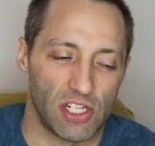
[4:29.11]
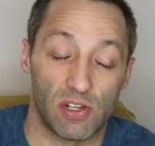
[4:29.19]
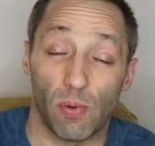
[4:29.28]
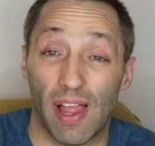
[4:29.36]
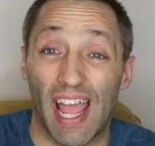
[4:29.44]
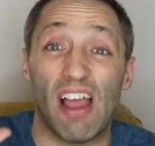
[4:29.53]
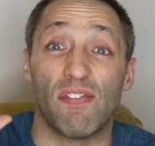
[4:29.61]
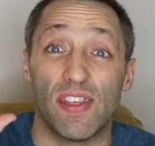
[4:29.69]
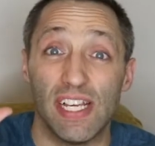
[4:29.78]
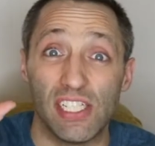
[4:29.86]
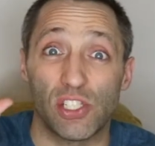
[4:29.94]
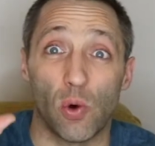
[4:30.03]
He said, "Well, I have
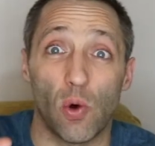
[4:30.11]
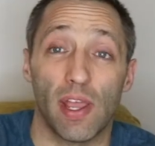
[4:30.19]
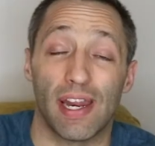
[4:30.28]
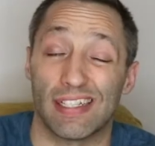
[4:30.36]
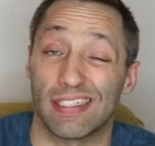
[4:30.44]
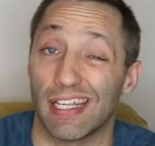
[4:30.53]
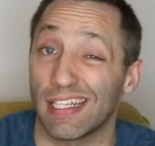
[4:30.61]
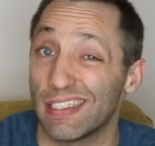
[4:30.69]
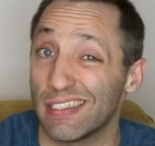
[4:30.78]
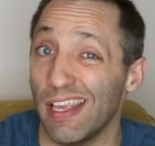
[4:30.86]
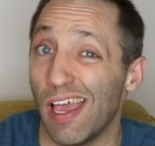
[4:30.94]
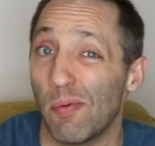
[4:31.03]
this toy." And I said,
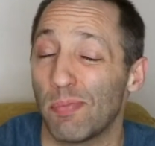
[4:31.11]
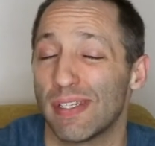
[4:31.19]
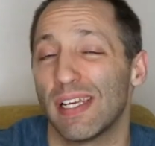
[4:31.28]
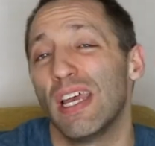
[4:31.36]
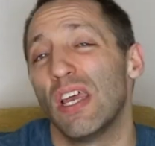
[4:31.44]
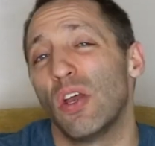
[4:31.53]
"Except